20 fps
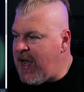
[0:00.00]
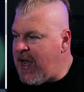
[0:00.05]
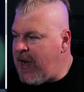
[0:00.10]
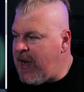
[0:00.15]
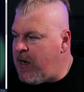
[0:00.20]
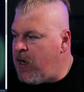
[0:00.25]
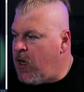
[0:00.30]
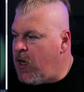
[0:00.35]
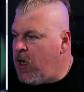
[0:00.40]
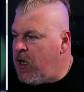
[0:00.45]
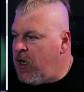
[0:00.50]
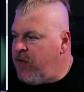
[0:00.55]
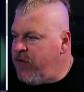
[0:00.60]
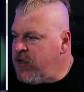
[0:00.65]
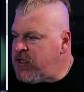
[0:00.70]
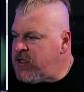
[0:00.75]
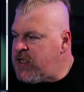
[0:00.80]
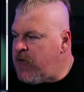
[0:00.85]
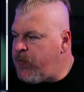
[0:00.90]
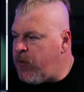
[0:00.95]
And they're
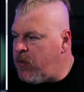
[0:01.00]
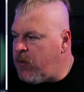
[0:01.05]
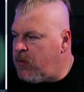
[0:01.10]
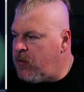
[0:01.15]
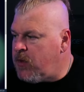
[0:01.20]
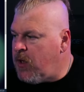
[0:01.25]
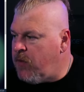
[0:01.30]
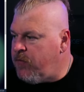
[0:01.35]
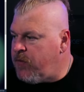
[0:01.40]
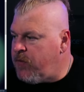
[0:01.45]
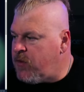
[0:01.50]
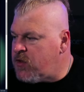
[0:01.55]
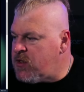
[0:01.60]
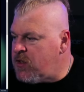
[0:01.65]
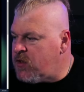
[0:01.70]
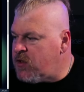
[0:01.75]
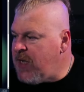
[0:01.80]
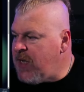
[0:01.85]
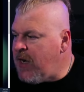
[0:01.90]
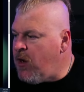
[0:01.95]
very simple. You know, there's
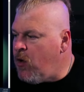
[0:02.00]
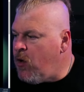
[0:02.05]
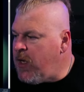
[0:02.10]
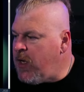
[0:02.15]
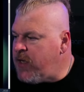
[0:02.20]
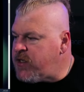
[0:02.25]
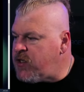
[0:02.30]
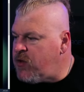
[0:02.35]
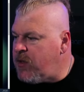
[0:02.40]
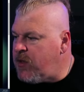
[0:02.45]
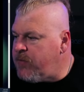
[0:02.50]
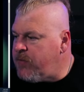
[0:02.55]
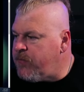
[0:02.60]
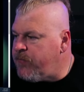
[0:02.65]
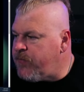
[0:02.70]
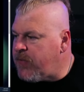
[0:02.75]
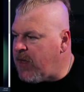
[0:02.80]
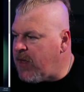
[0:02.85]
there's not a whole lot to it.